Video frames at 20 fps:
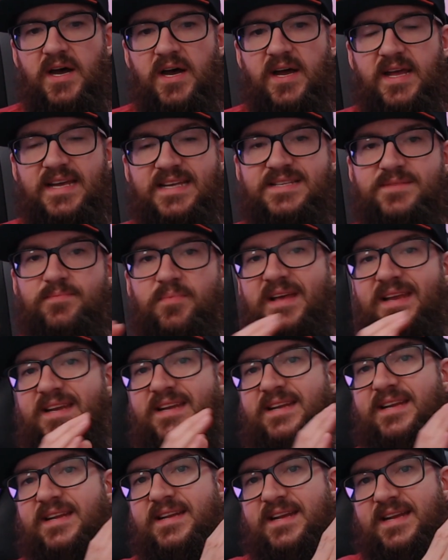explain
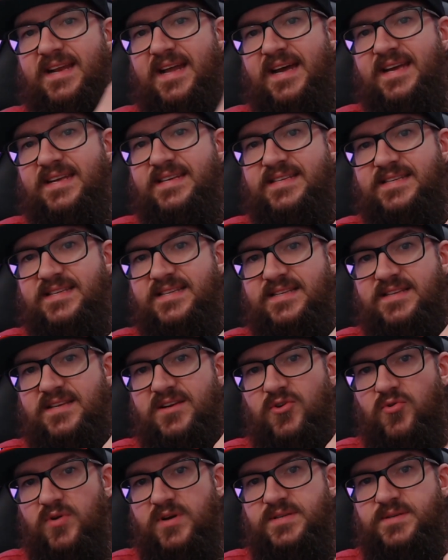it in a nice,
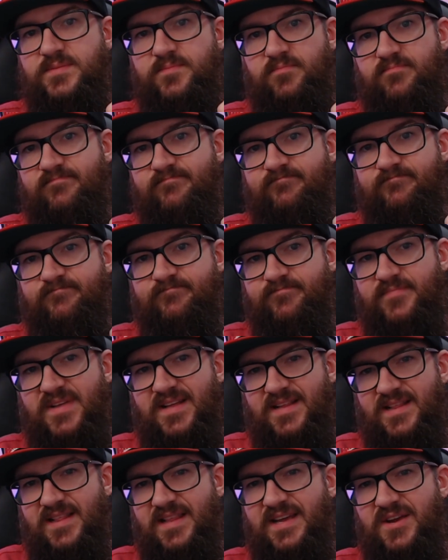crisp,
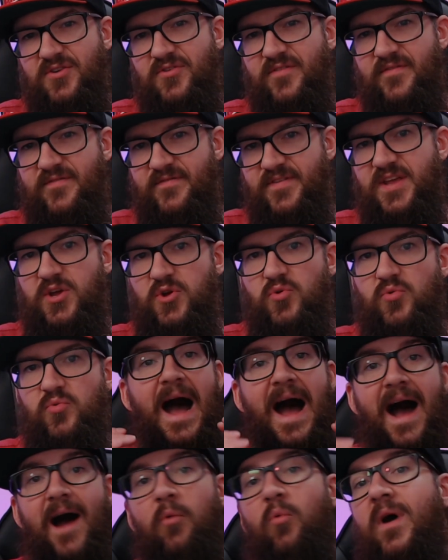clear view.
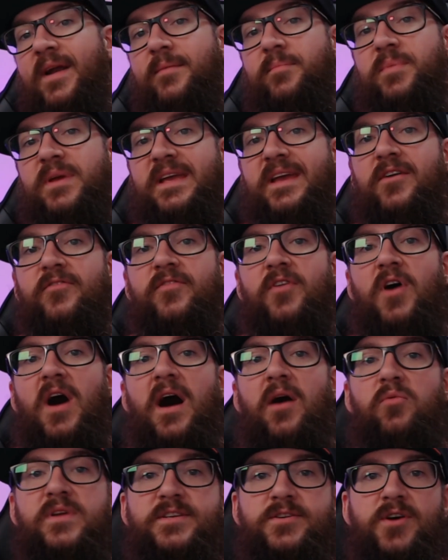I want to be careful
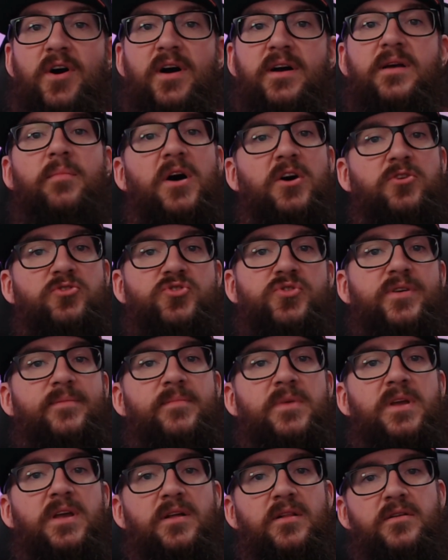how we talk about dream
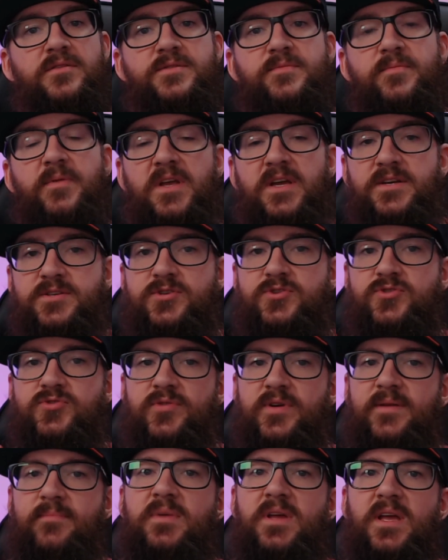killers, because
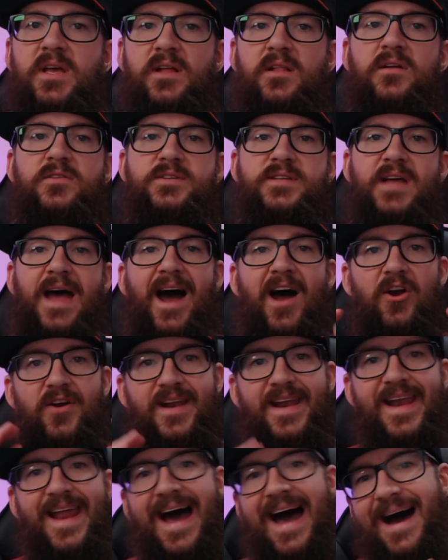dream killers are
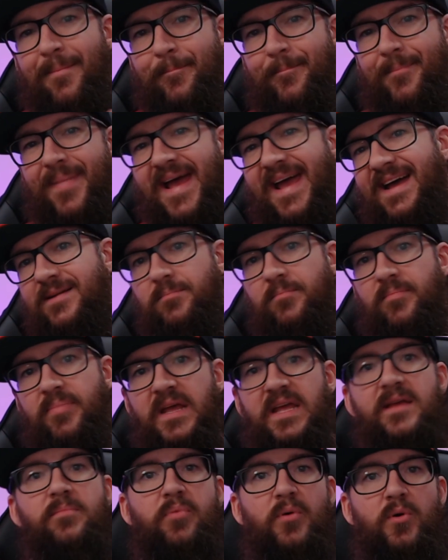not bad
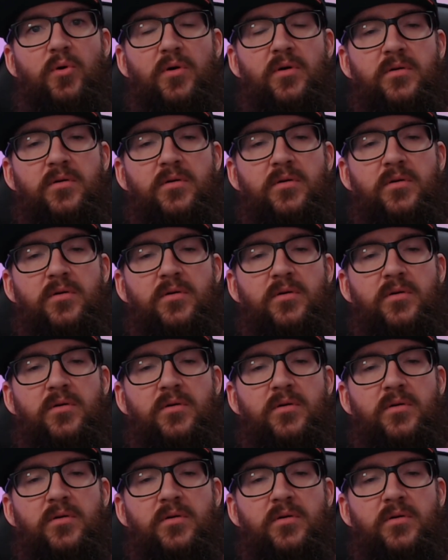people.